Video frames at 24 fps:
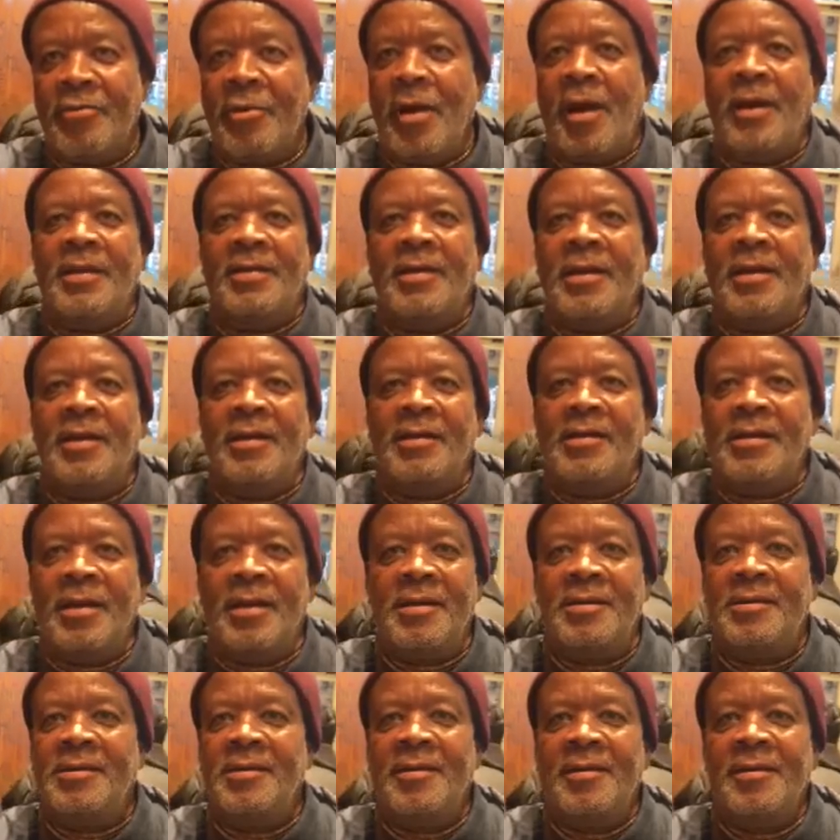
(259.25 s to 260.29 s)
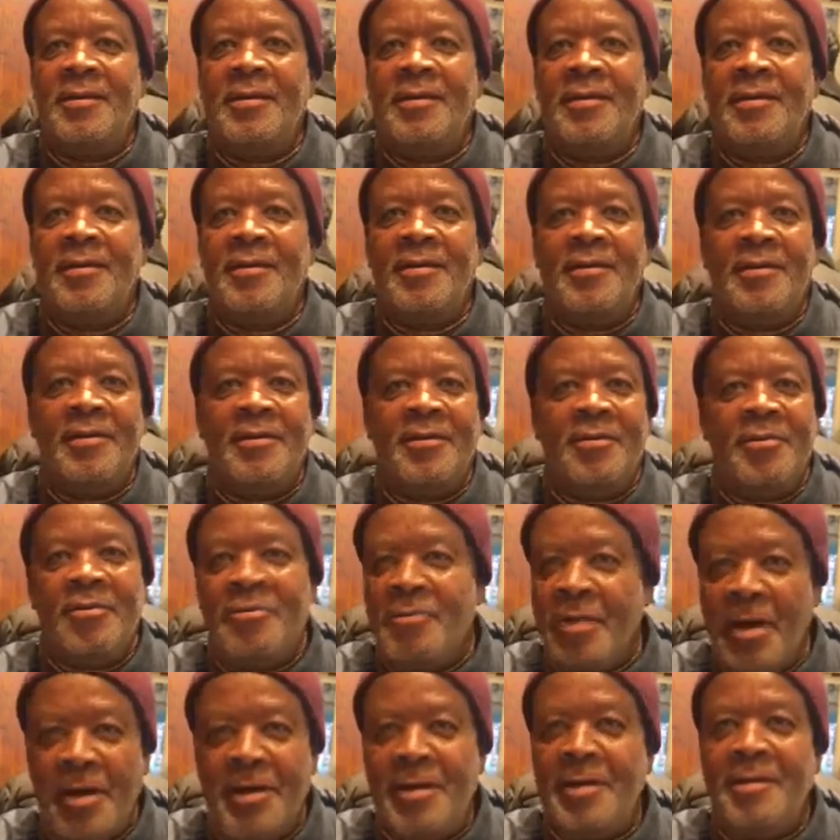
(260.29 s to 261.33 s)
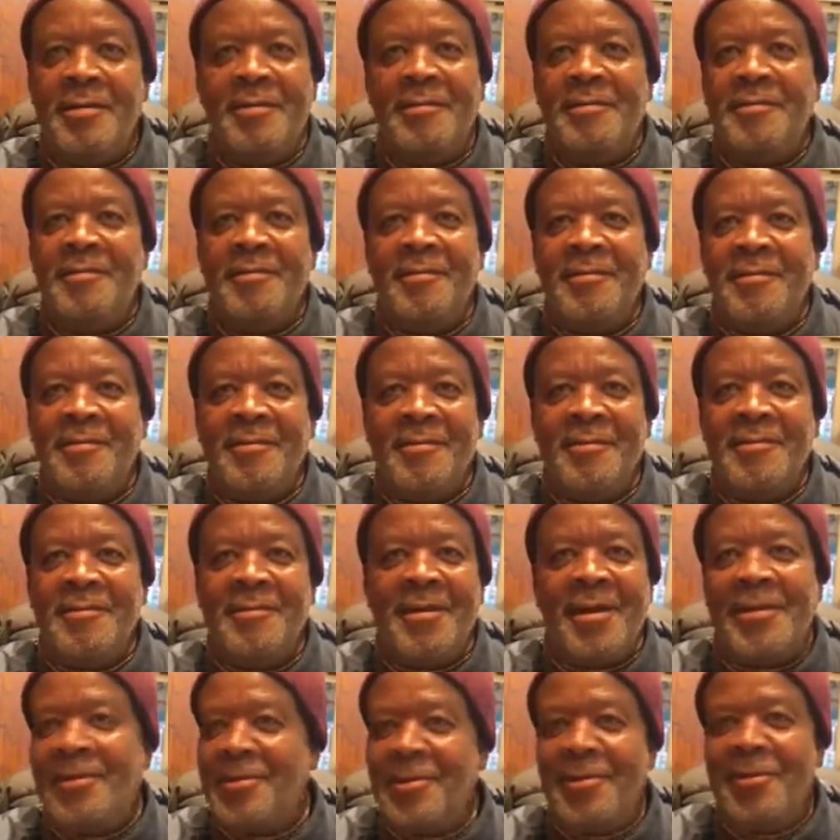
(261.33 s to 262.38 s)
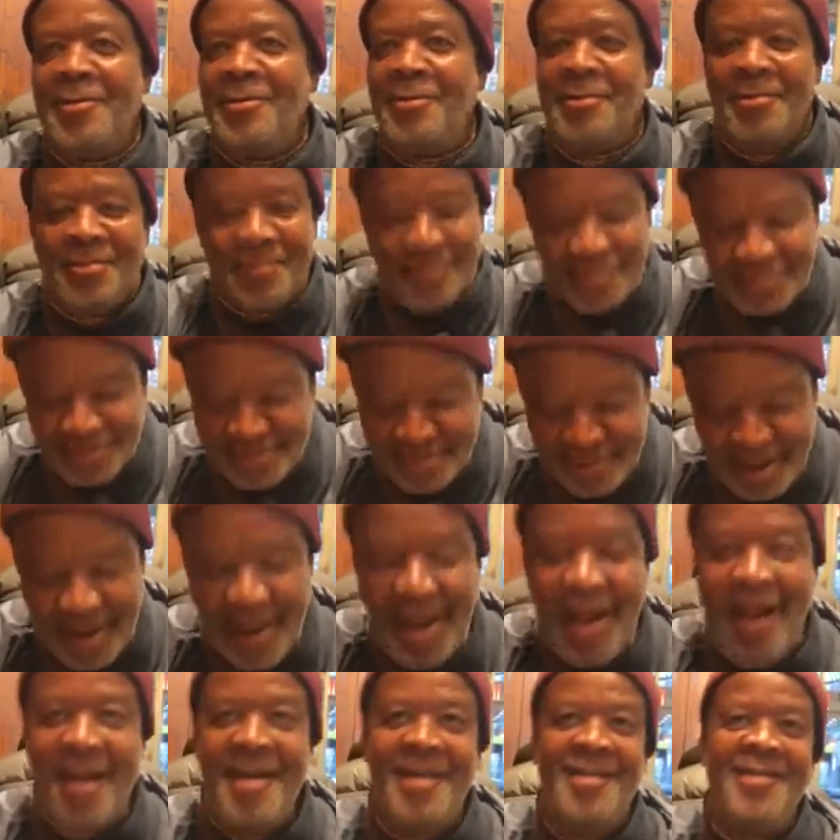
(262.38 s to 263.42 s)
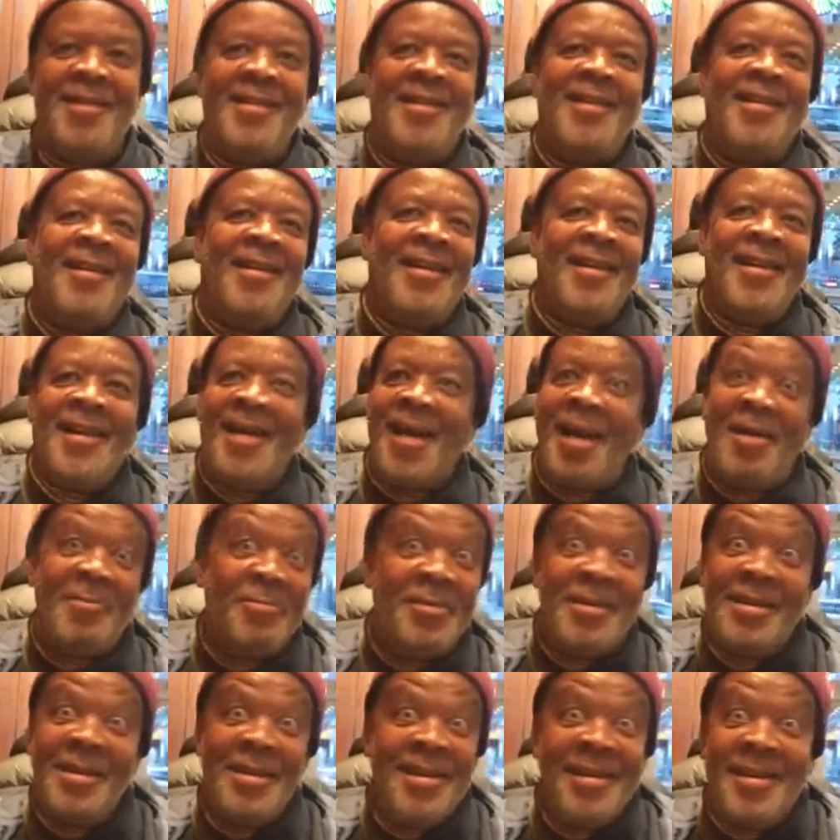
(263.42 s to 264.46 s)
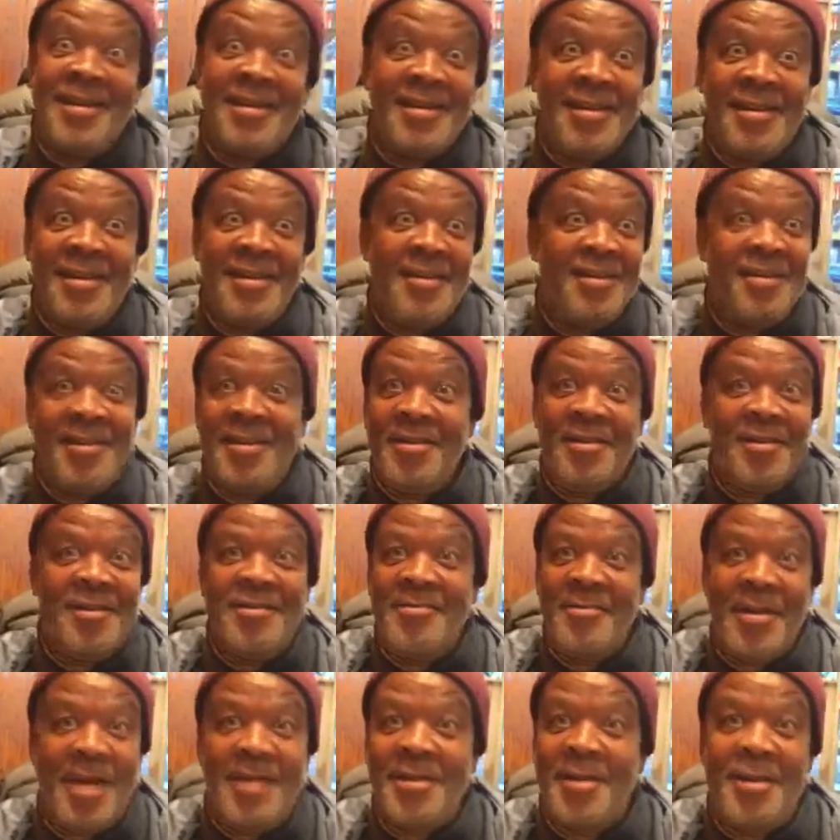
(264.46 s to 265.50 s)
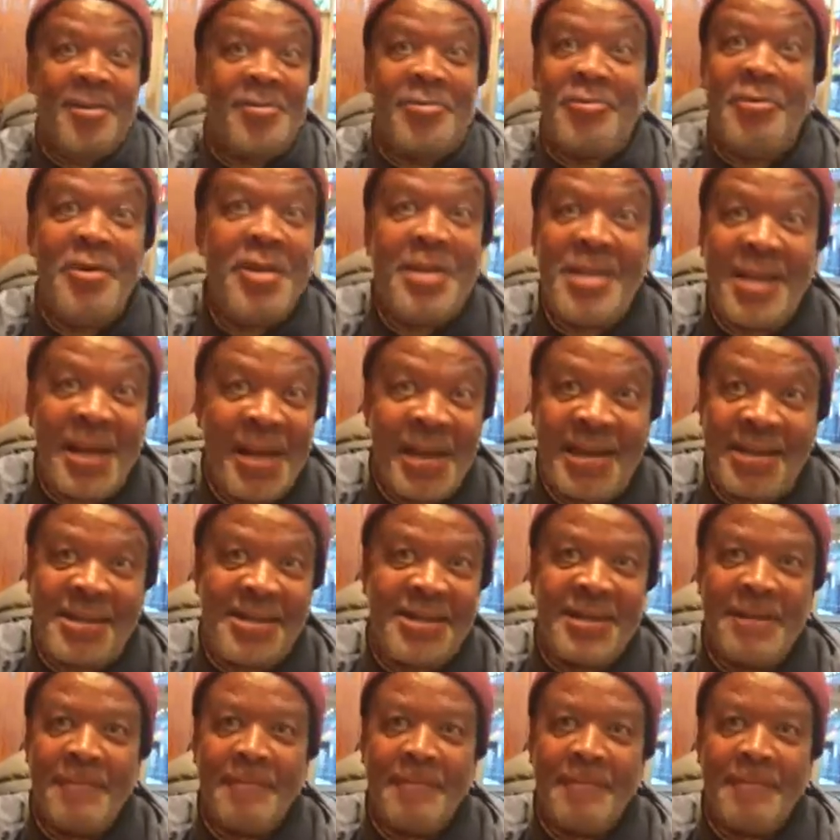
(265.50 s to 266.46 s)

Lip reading: And he says, you're ready to go. And we did it. It had like 3 takes.